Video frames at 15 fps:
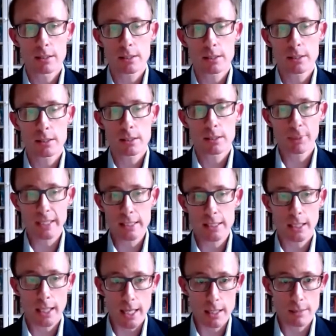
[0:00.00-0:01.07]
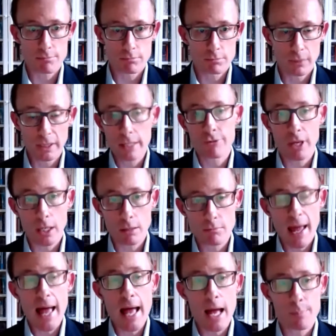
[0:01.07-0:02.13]
simply to keep
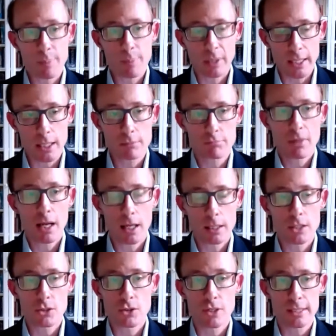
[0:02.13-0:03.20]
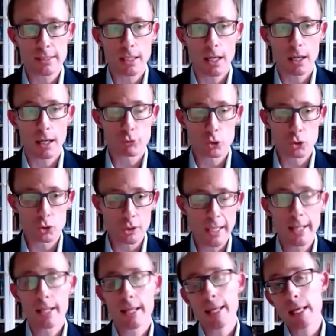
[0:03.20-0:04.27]
living happily under Yugoslav rule,